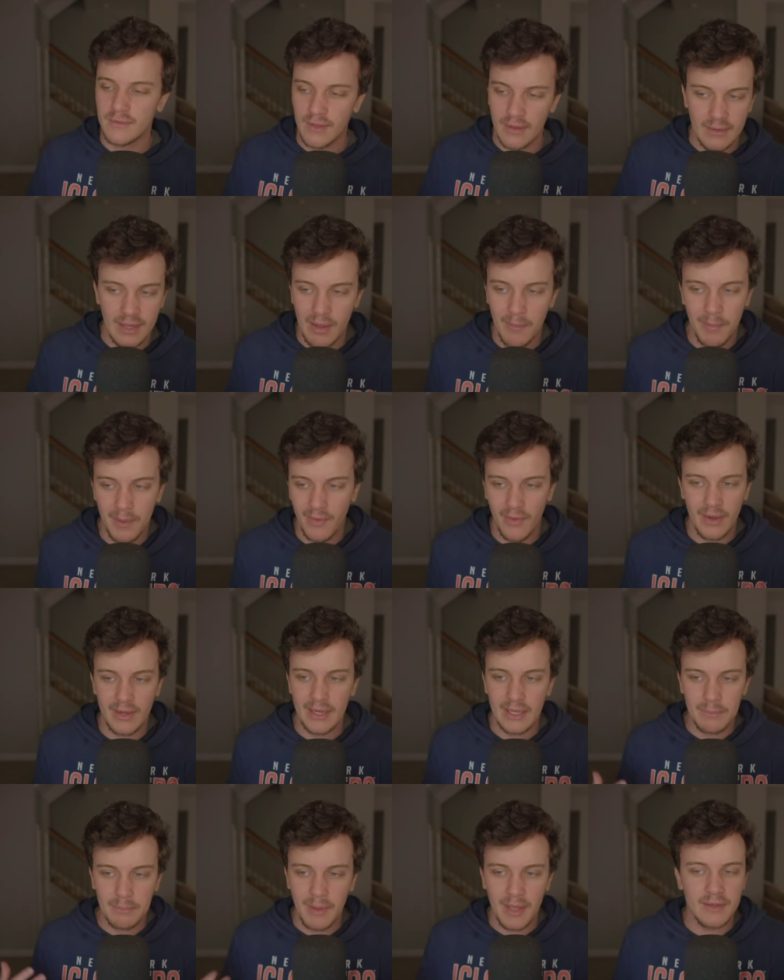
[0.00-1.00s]
the Tampa Bay
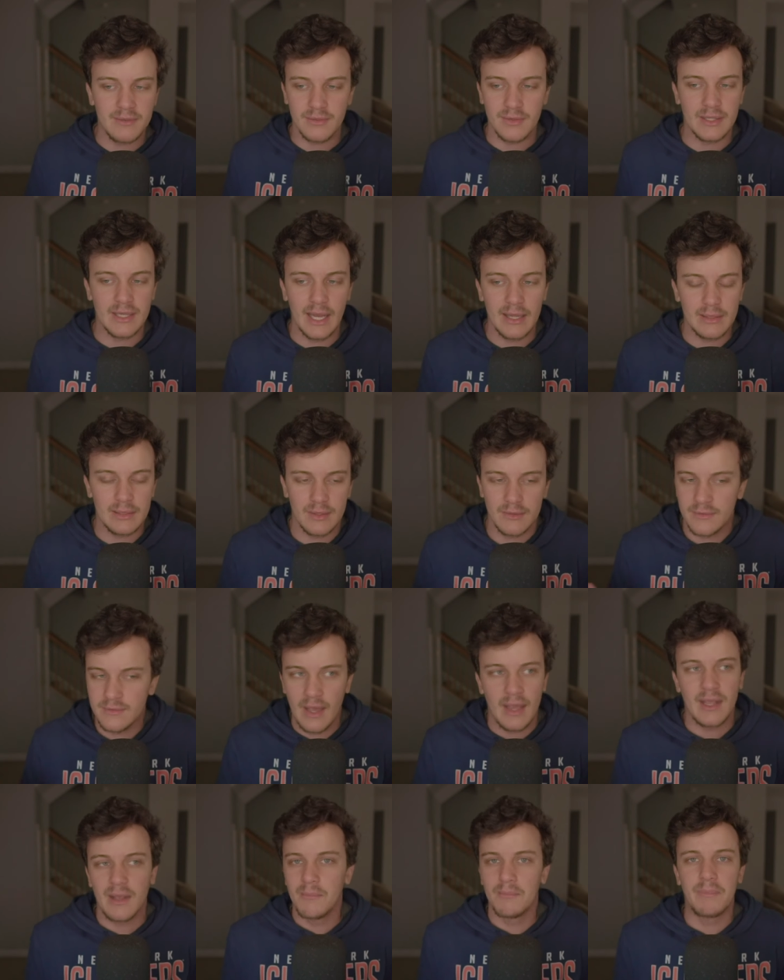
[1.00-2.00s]
Lightning basically get the
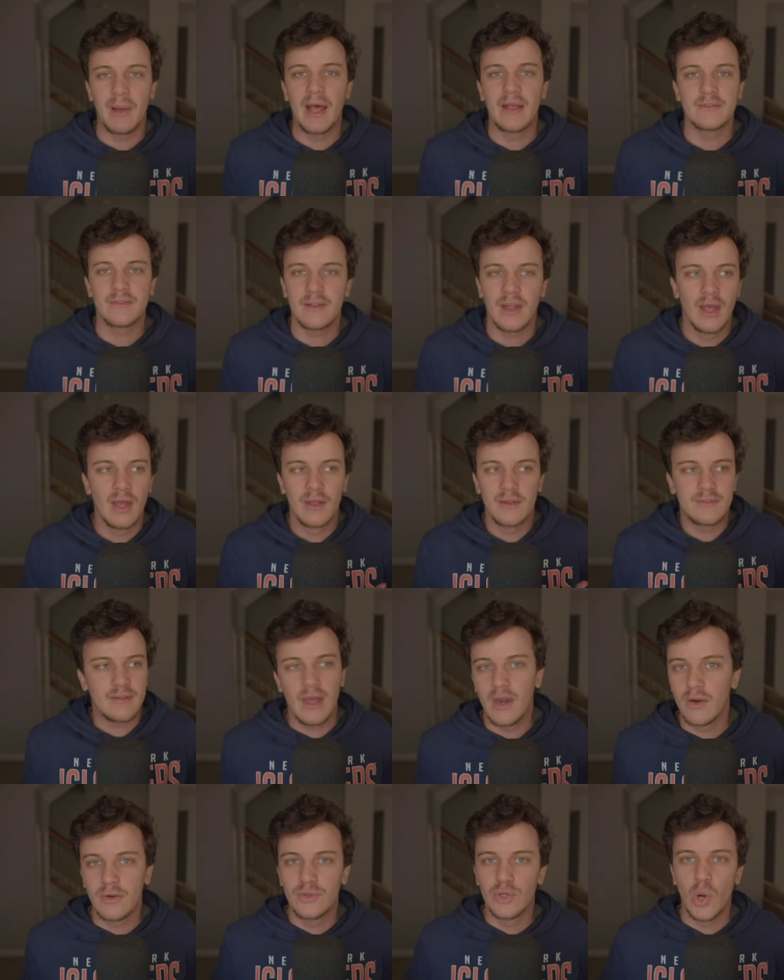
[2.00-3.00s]
second best
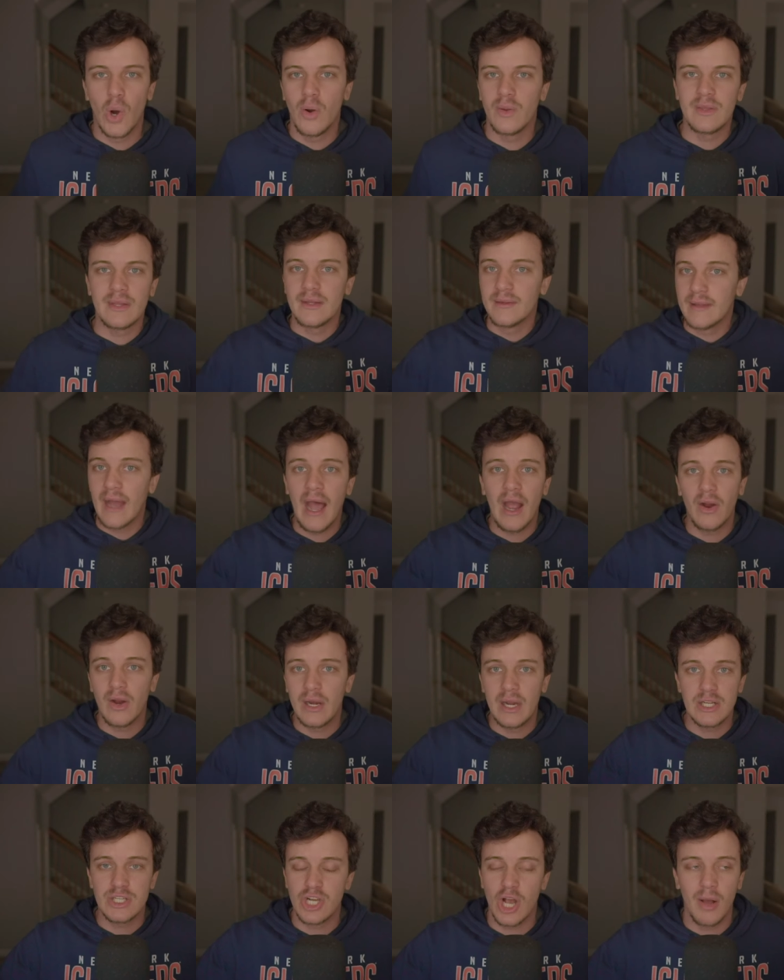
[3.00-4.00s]
center duo in the entire
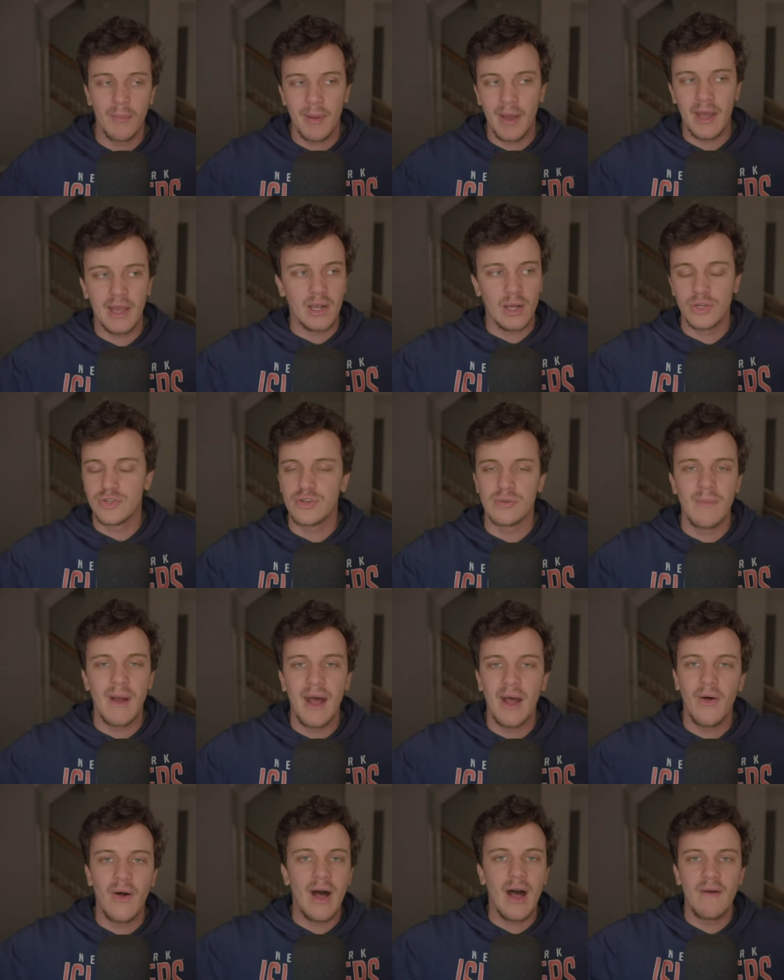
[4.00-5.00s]
NHL by a country
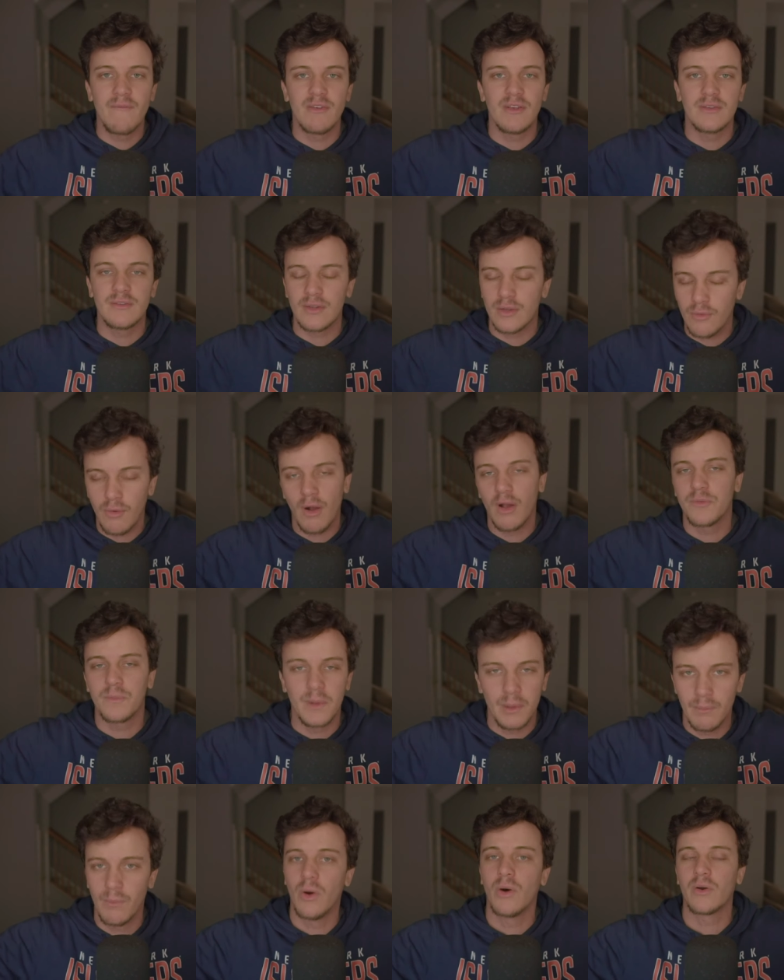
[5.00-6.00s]
mile. Obviously,
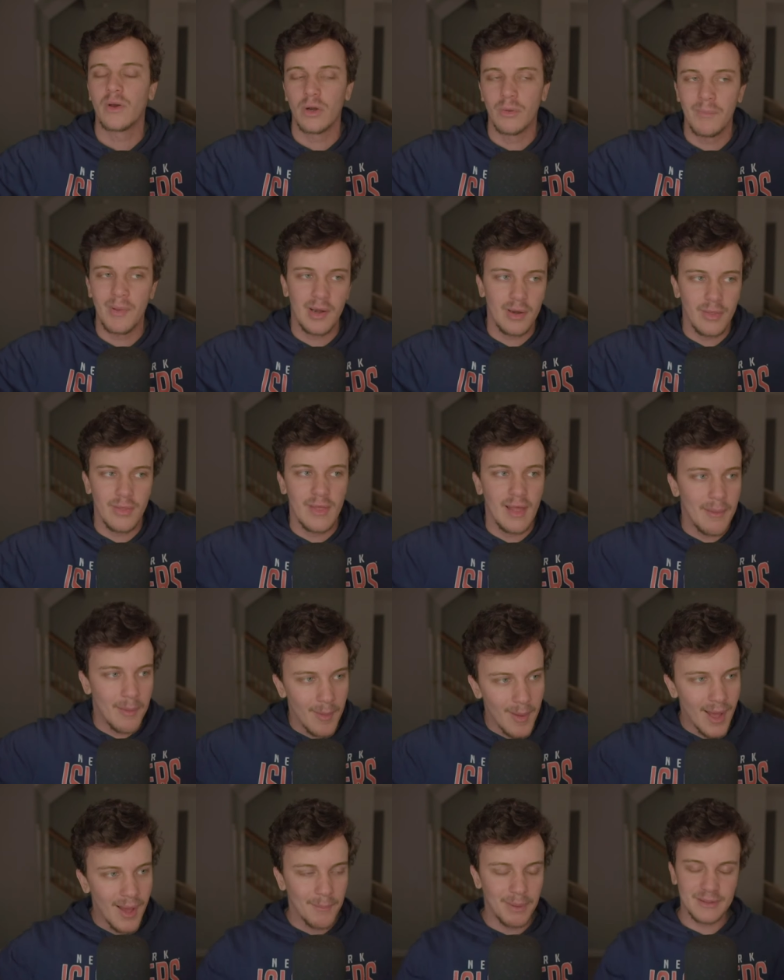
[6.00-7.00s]
Crosby and Malkin are better than them,
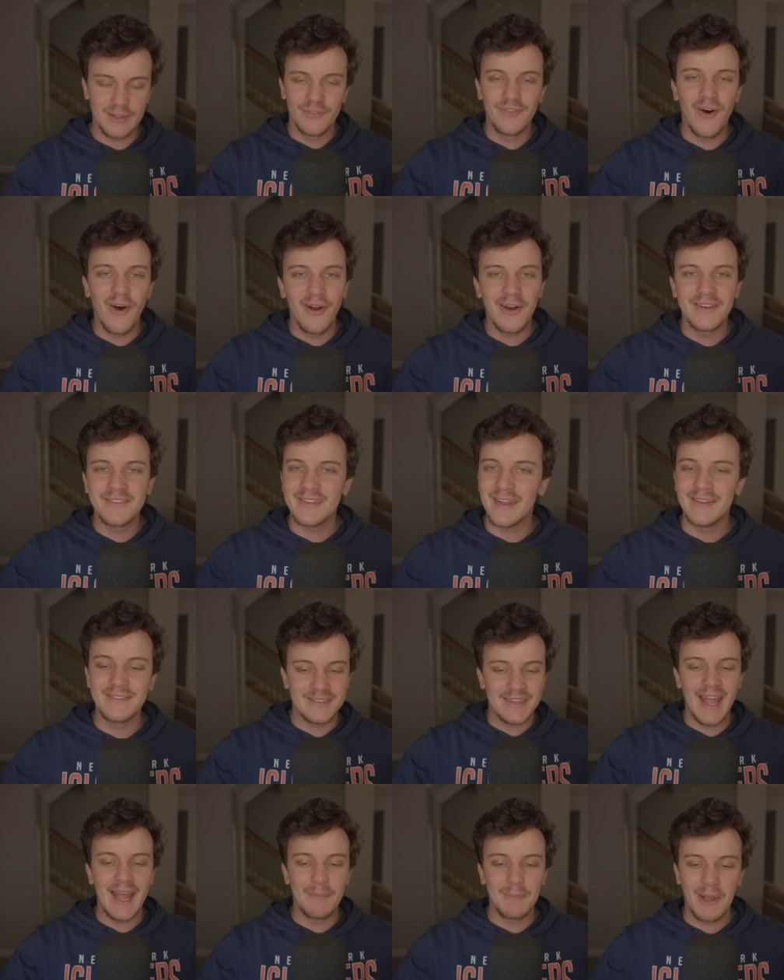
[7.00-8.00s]
but Tavares and
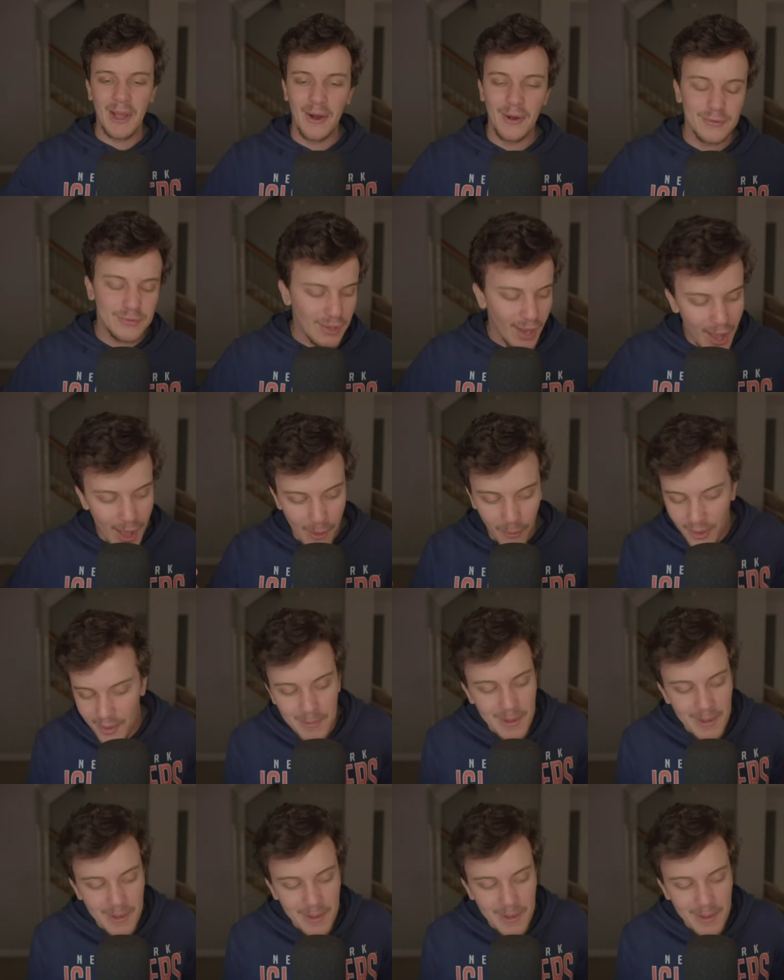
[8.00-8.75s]
Stamkos would